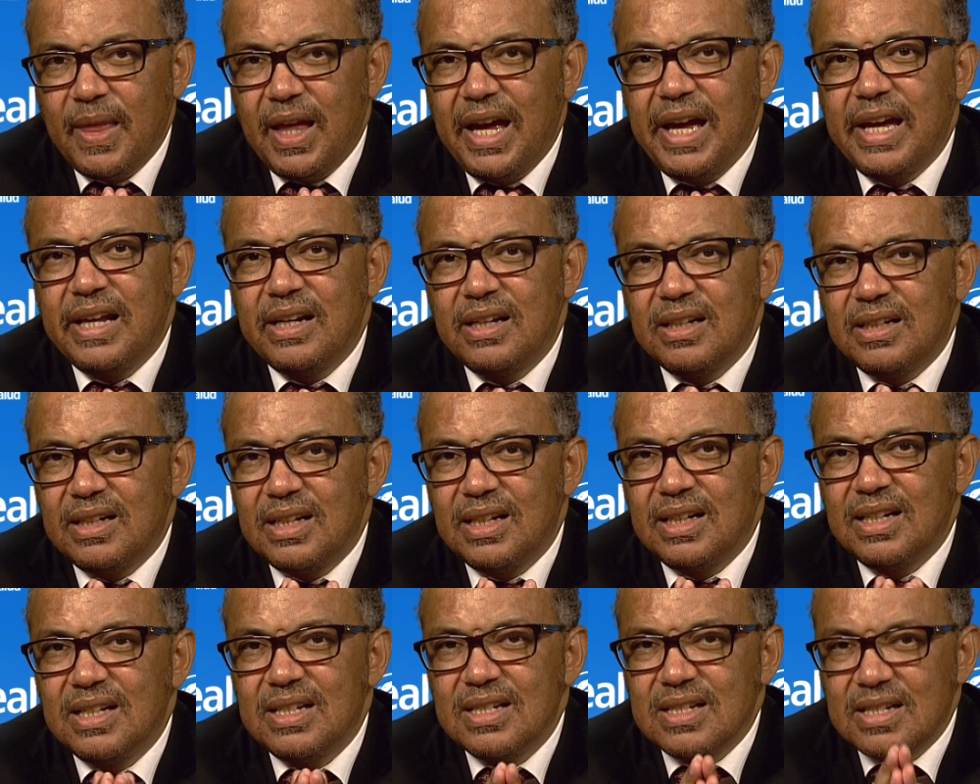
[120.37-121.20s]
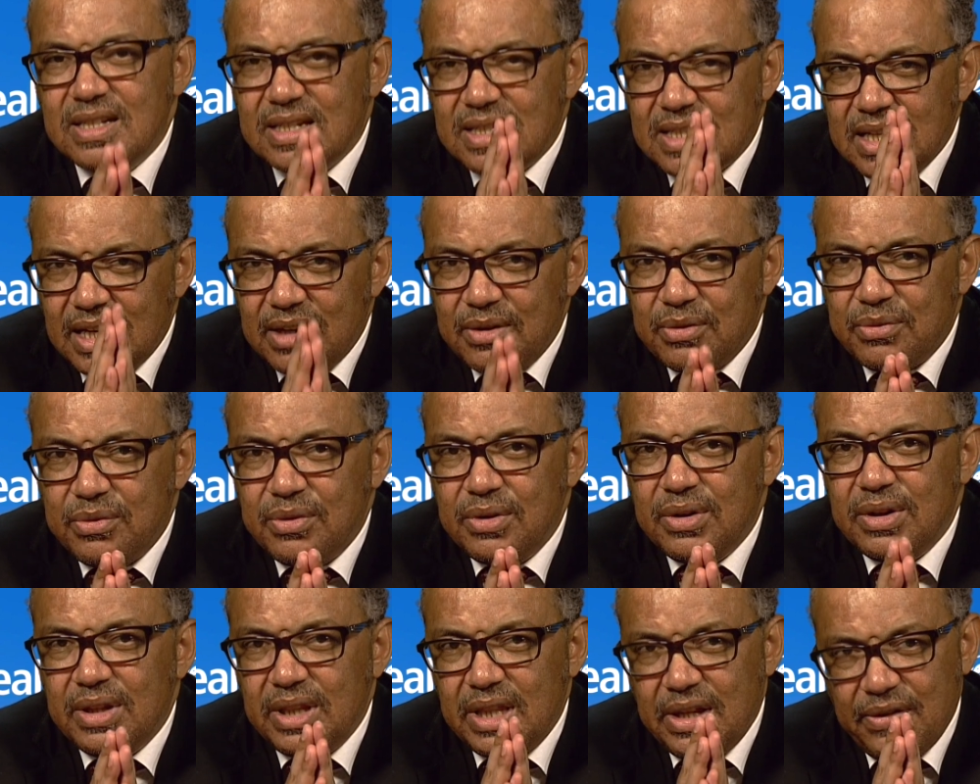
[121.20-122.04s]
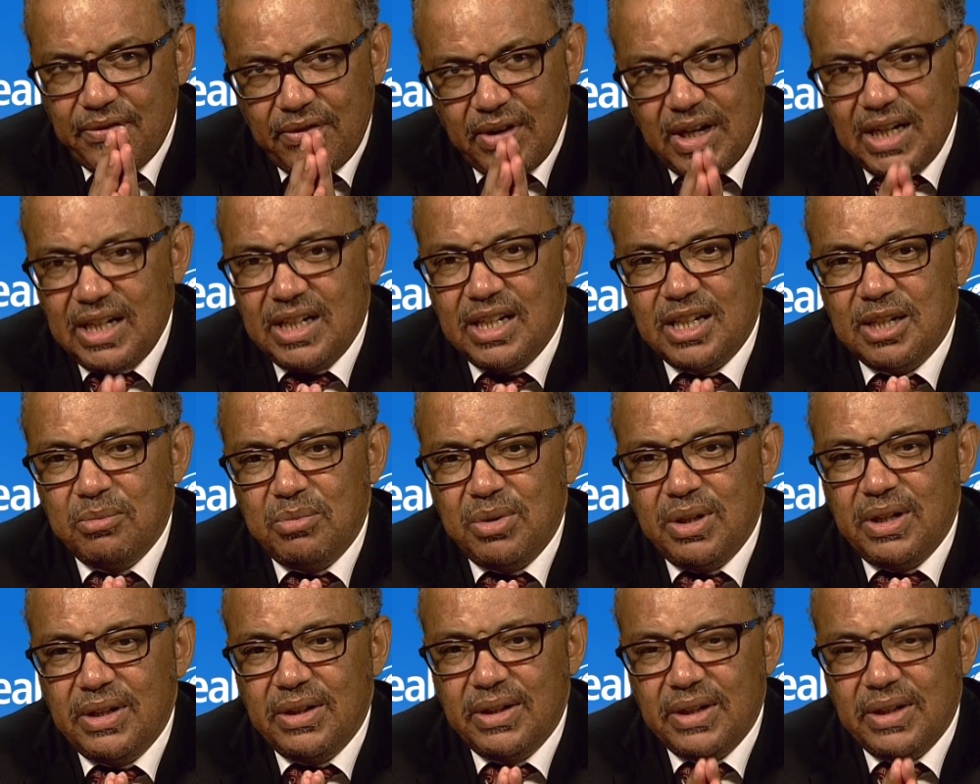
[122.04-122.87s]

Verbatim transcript: and serve the vulnerable.